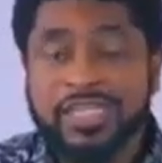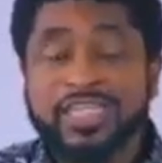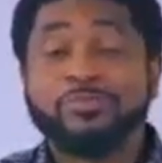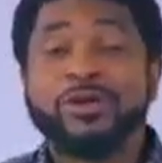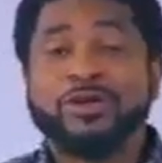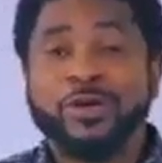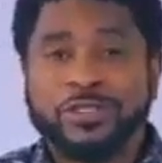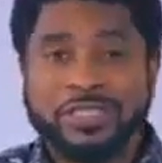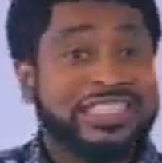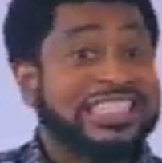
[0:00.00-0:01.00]
They brought
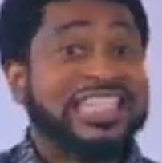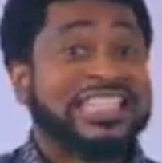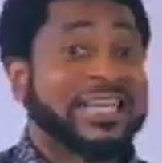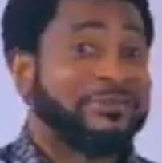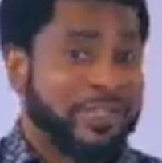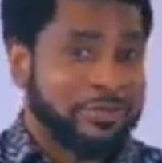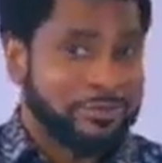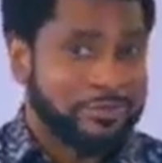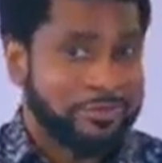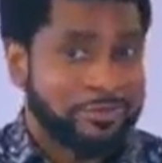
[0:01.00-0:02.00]
dogs. Days after,
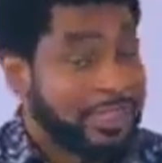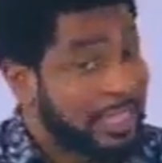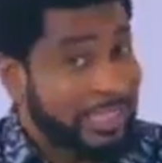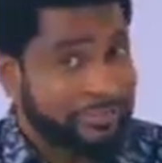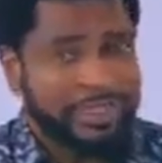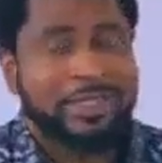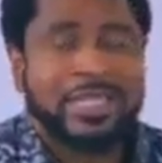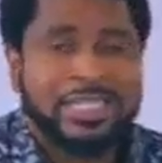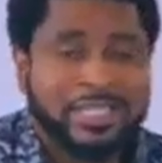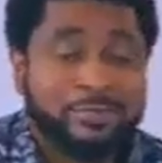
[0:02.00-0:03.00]

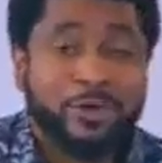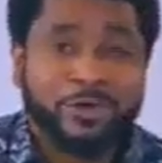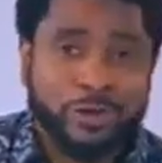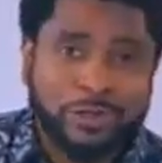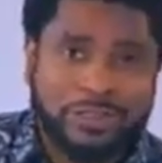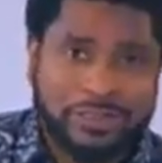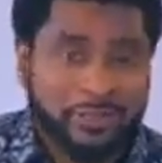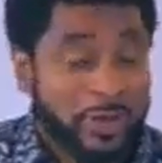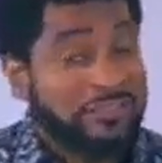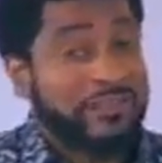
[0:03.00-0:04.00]
they brought dogs.
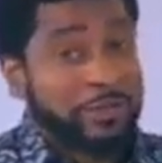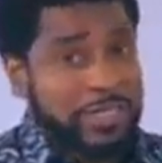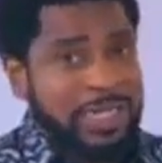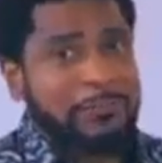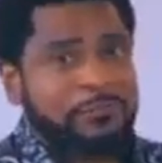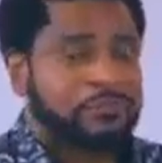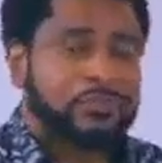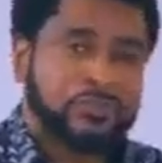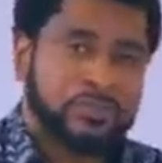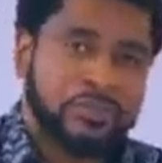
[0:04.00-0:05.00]
When they found the car,
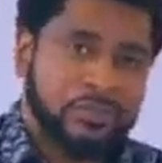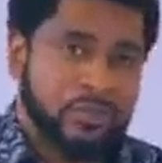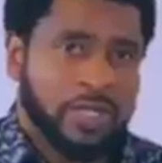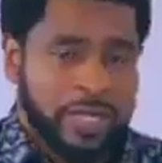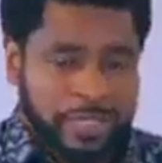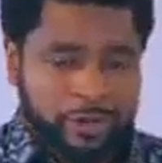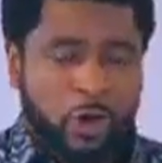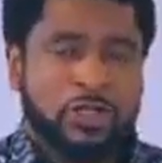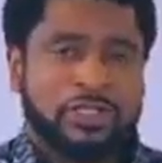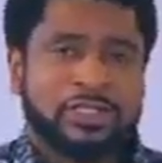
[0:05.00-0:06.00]

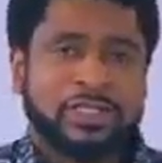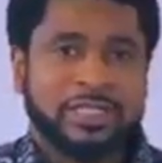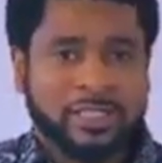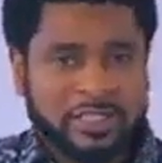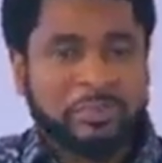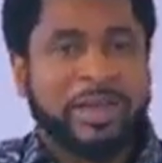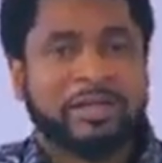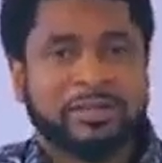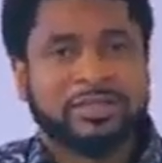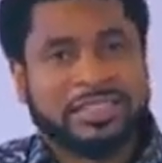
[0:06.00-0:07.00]
dogs
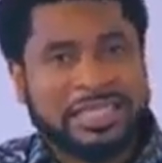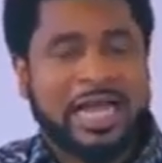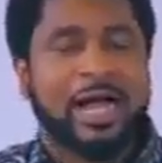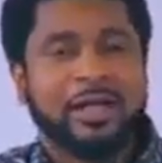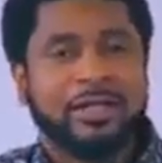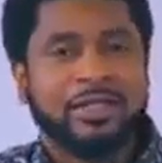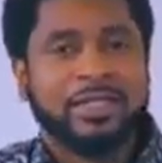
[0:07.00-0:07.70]
smelled the car.